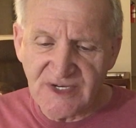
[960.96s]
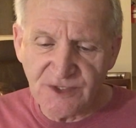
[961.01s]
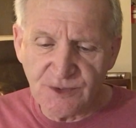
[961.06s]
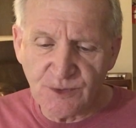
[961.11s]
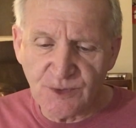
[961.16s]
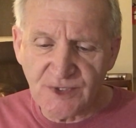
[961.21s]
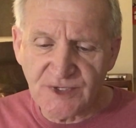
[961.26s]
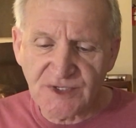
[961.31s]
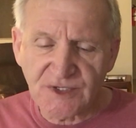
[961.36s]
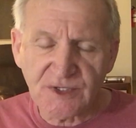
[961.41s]

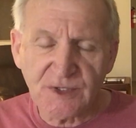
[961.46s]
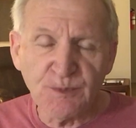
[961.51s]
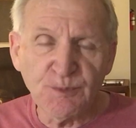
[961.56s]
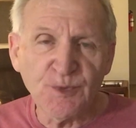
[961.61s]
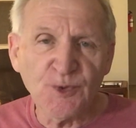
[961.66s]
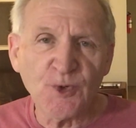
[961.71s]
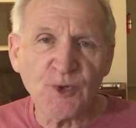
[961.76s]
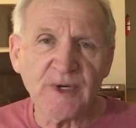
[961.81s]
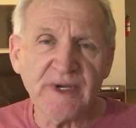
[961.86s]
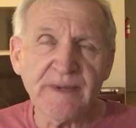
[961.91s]
George
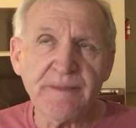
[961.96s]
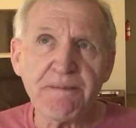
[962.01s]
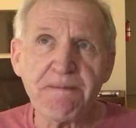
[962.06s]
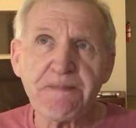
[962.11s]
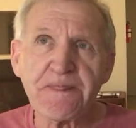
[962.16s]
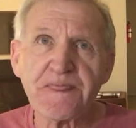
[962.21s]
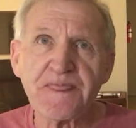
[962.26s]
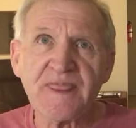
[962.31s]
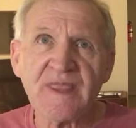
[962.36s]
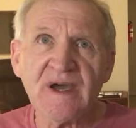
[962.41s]
Tabori,
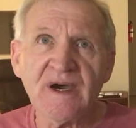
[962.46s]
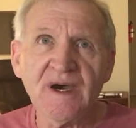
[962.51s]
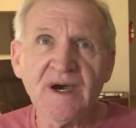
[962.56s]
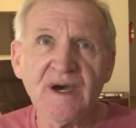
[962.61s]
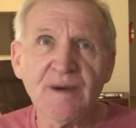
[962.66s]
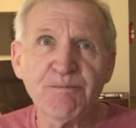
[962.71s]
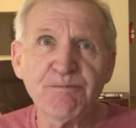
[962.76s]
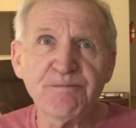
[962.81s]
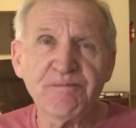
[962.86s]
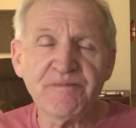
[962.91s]

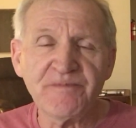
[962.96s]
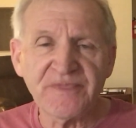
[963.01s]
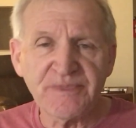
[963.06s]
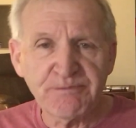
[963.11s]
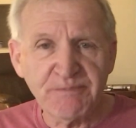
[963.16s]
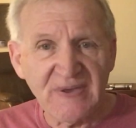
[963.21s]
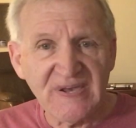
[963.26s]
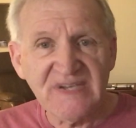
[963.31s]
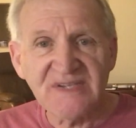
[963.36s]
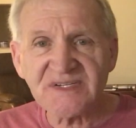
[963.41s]
uh,
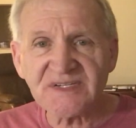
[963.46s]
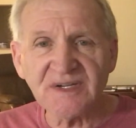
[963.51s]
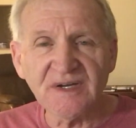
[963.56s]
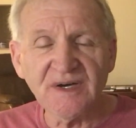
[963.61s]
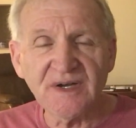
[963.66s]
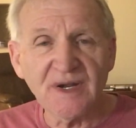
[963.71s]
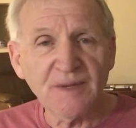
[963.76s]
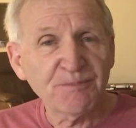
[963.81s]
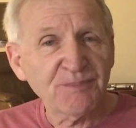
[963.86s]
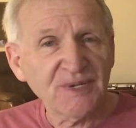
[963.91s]
based
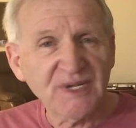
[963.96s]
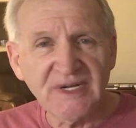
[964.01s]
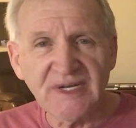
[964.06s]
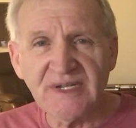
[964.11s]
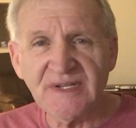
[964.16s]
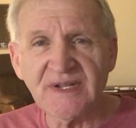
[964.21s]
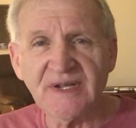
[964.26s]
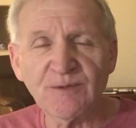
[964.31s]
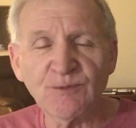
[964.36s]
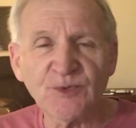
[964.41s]
on a
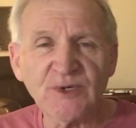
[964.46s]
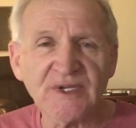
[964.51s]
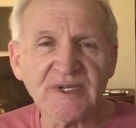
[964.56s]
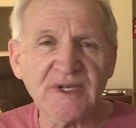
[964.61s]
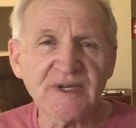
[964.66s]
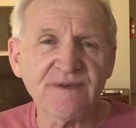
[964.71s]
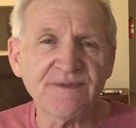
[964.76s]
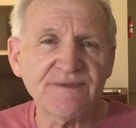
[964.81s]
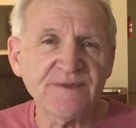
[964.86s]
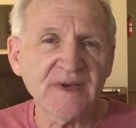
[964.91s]
play that
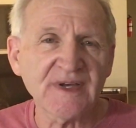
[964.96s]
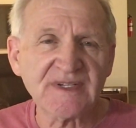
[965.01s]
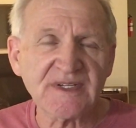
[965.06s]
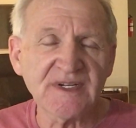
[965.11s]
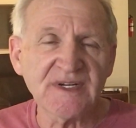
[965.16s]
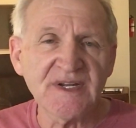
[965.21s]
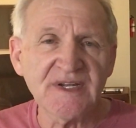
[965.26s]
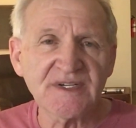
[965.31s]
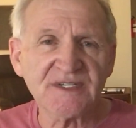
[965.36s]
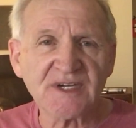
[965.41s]
really
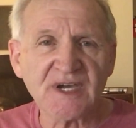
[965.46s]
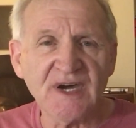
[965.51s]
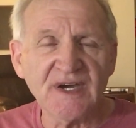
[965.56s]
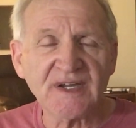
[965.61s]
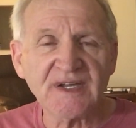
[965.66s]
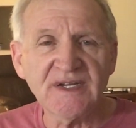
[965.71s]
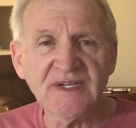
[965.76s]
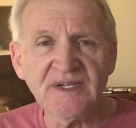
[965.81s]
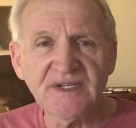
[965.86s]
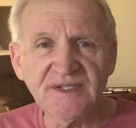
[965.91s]
affected
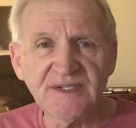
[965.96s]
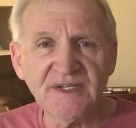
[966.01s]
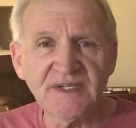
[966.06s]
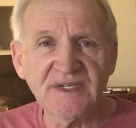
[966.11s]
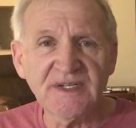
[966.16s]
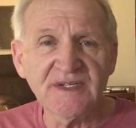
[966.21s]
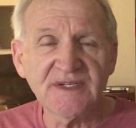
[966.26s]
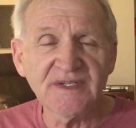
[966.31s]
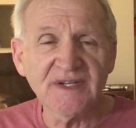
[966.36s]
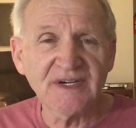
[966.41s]
Hitchcock in
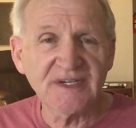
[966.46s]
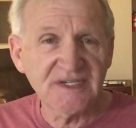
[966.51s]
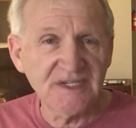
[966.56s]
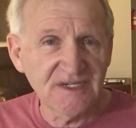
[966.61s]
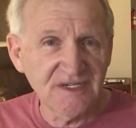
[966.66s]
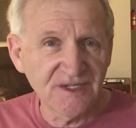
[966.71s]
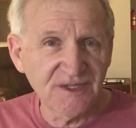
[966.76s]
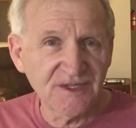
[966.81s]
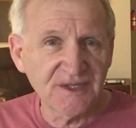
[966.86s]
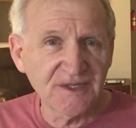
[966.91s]
the
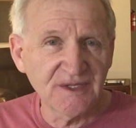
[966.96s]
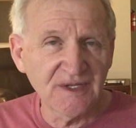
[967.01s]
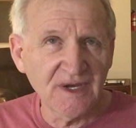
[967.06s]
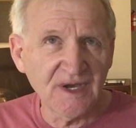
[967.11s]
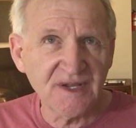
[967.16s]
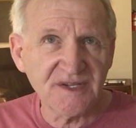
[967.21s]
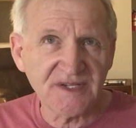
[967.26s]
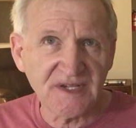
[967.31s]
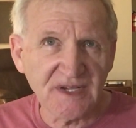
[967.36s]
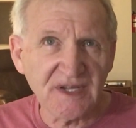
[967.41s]
19.
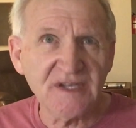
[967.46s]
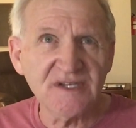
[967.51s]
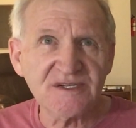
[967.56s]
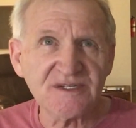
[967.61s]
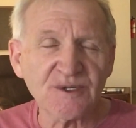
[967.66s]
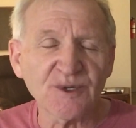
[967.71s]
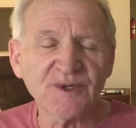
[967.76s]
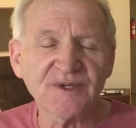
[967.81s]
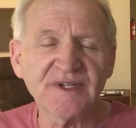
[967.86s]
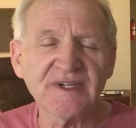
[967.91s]
I think he
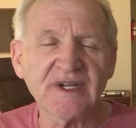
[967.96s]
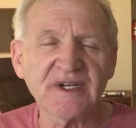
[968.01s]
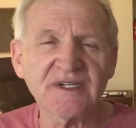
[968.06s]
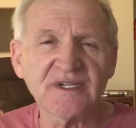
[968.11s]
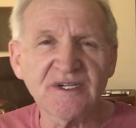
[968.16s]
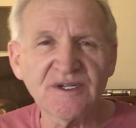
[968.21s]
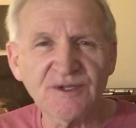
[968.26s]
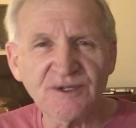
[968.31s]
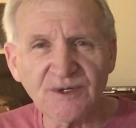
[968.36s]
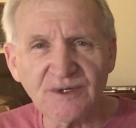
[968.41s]
saw it in the
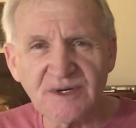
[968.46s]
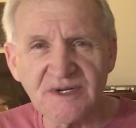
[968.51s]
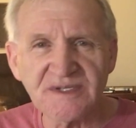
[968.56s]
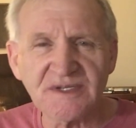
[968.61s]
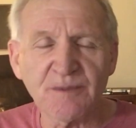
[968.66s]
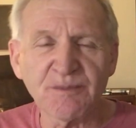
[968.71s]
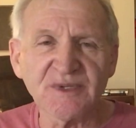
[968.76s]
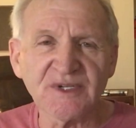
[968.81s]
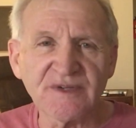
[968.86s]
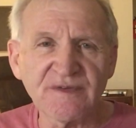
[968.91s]

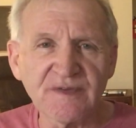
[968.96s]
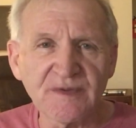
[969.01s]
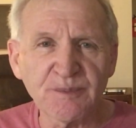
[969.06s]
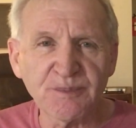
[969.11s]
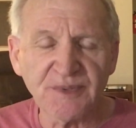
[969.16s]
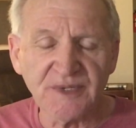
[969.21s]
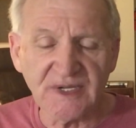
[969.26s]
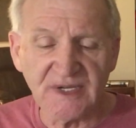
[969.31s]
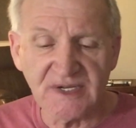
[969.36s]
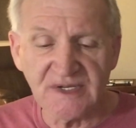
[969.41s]
1930s. I believe the
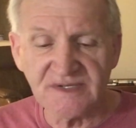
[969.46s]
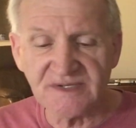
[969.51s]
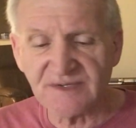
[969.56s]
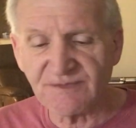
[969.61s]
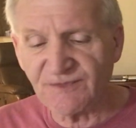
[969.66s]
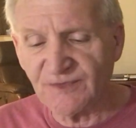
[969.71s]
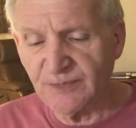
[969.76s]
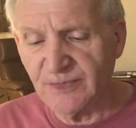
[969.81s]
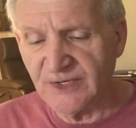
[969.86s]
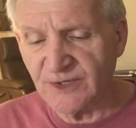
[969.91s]
play is
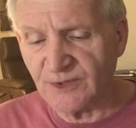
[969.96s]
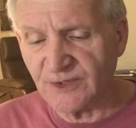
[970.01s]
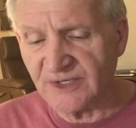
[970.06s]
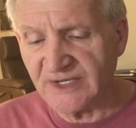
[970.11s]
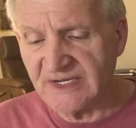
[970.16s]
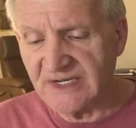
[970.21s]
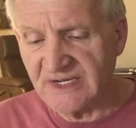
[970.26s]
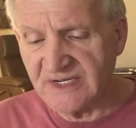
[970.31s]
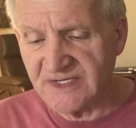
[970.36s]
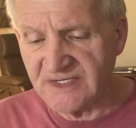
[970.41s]
from the
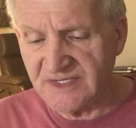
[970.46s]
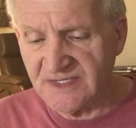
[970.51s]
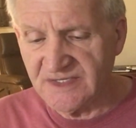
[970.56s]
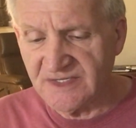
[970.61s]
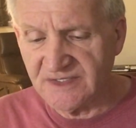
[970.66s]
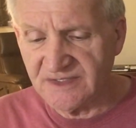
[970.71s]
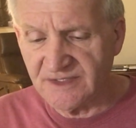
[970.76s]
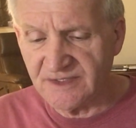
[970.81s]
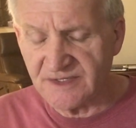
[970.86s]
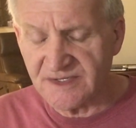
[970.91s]
early
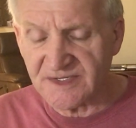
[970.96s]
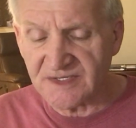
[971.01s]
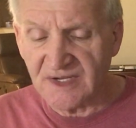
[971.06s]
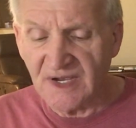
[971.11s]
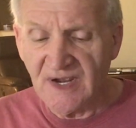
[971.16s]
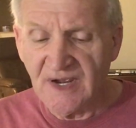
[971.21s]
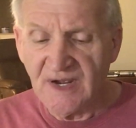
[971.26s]
1900s,